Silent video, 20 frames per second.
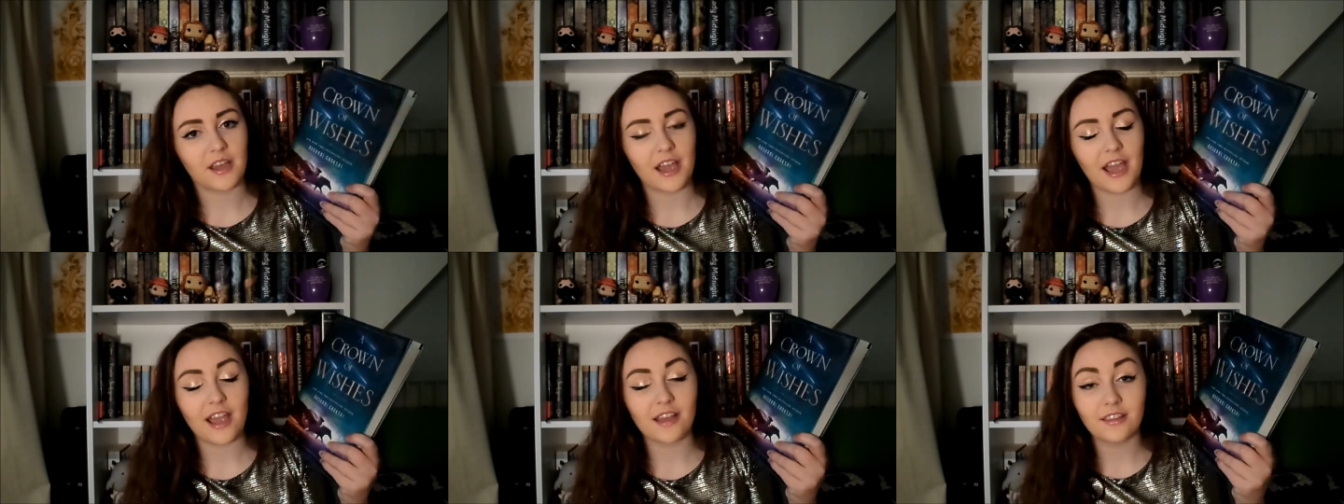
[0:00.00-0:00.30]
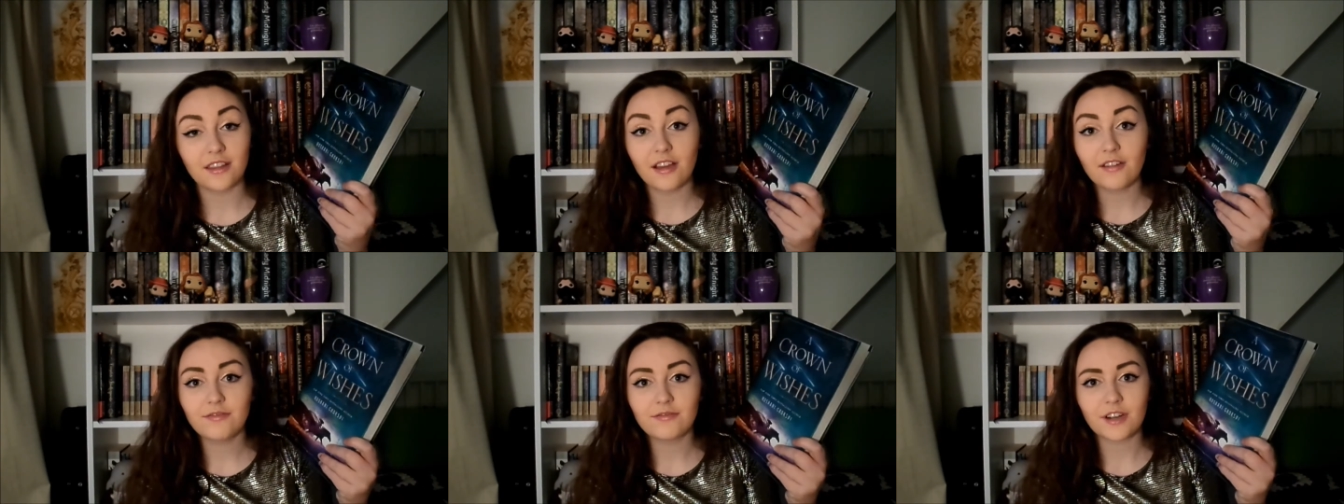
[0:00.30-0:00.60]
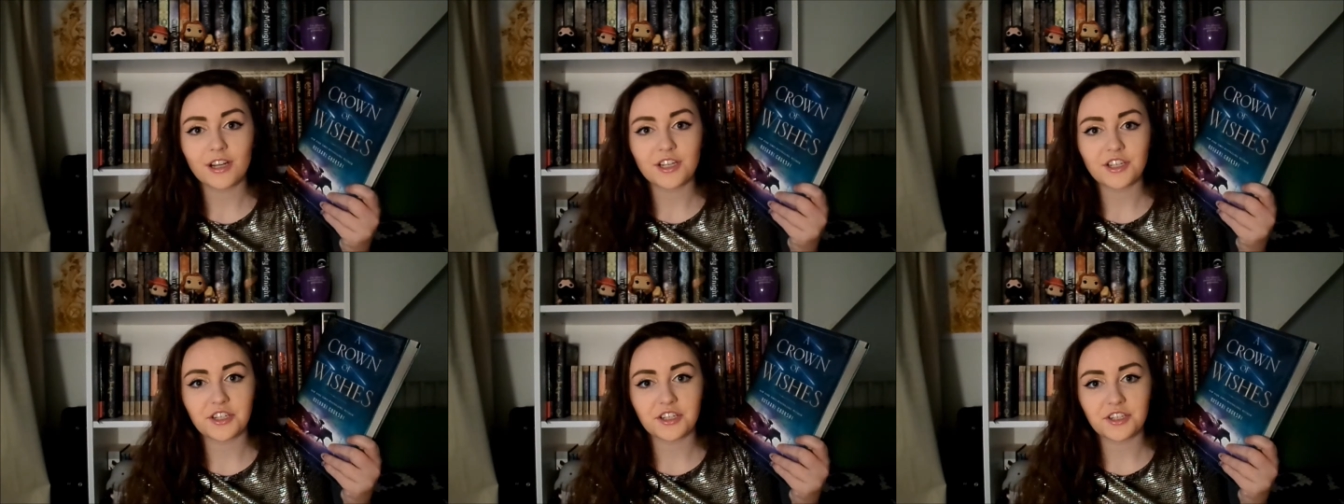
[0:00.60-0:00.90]
I love
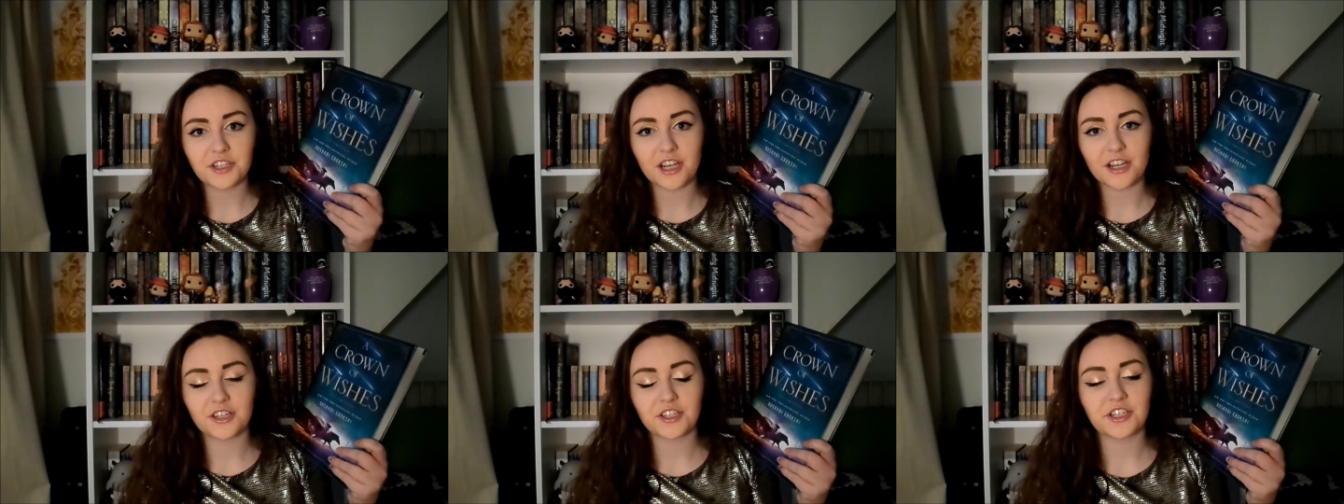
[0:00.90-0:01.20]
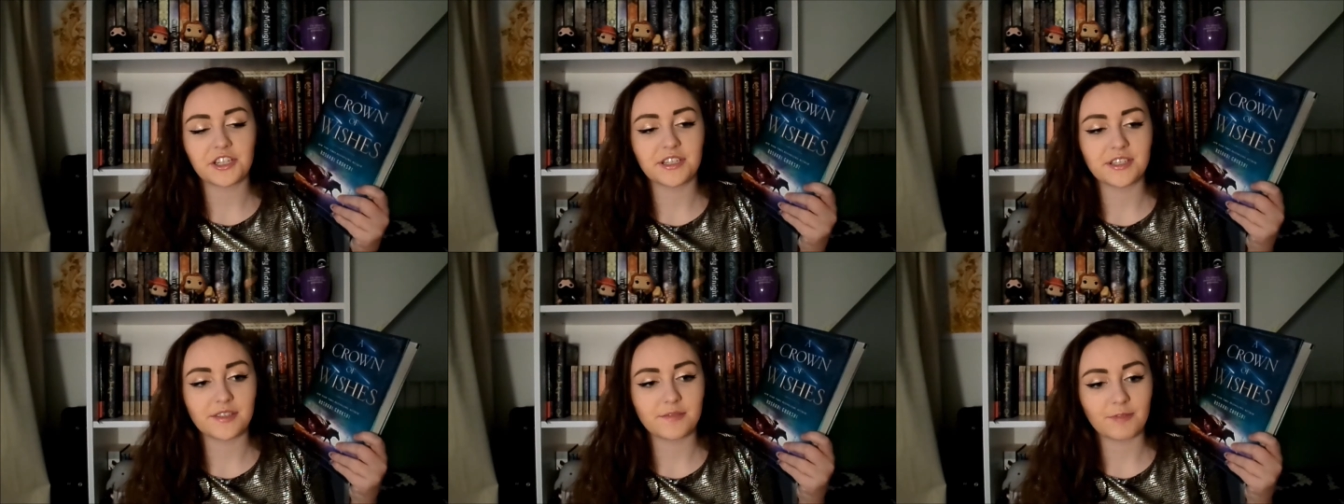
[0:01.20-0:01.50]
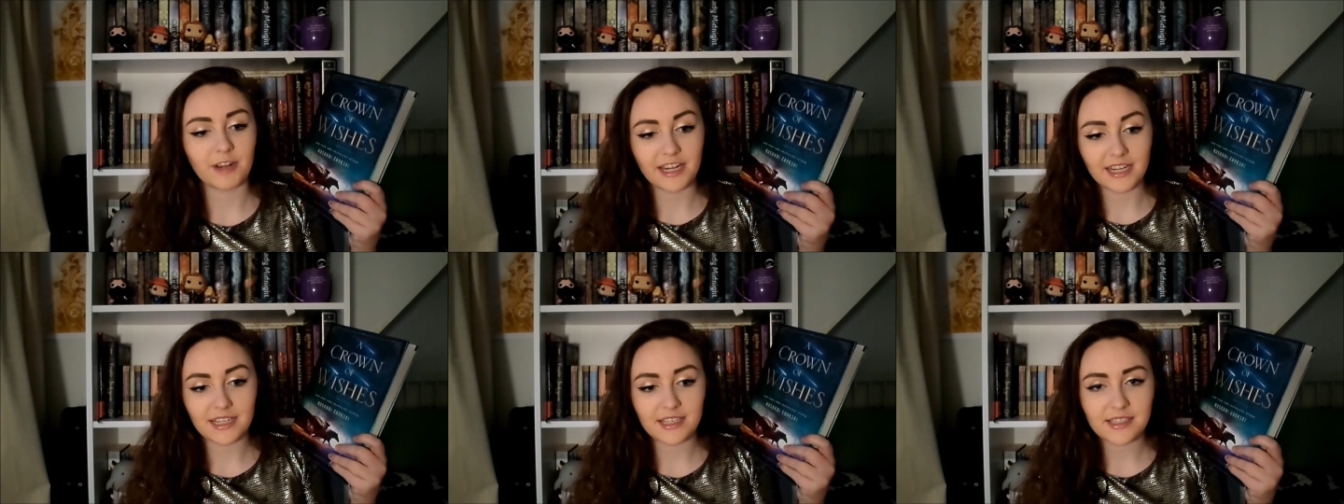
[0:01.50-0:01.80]
Roshani Chokshi's
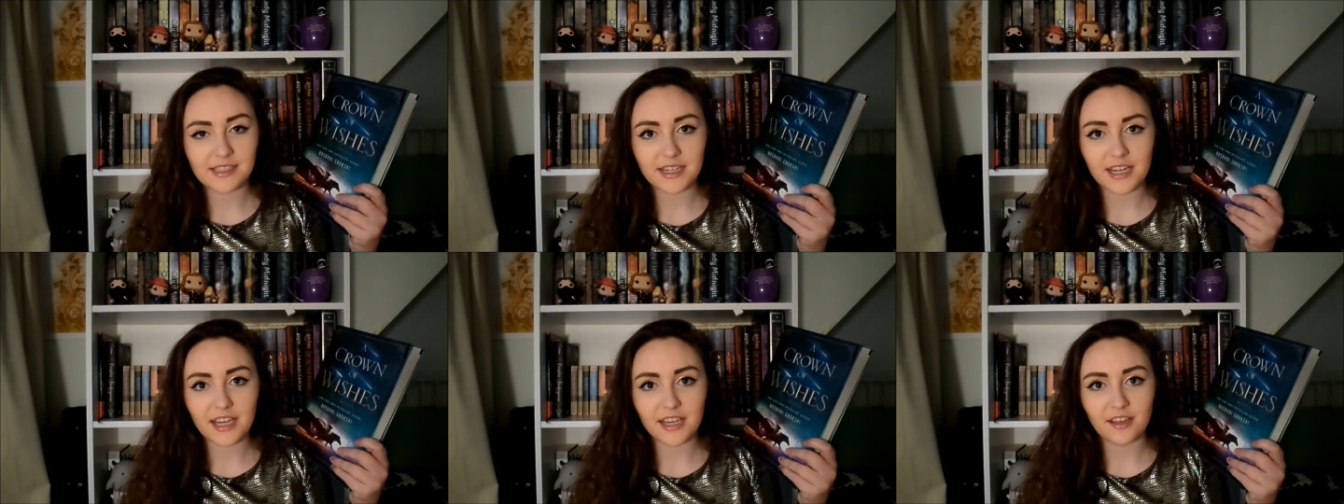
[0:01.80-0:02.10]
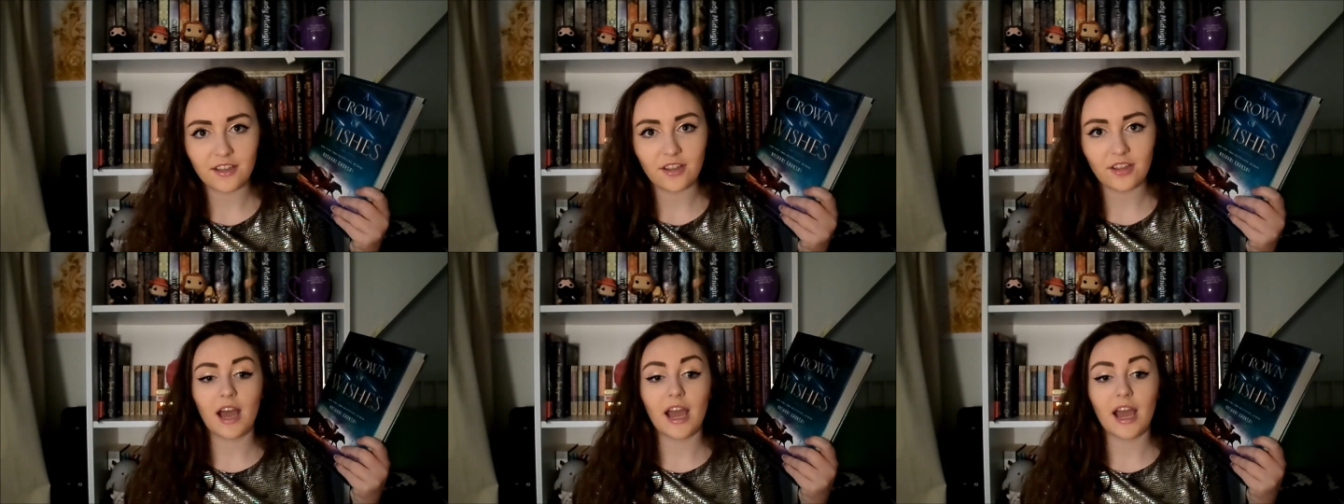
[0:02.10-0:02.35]
writing style.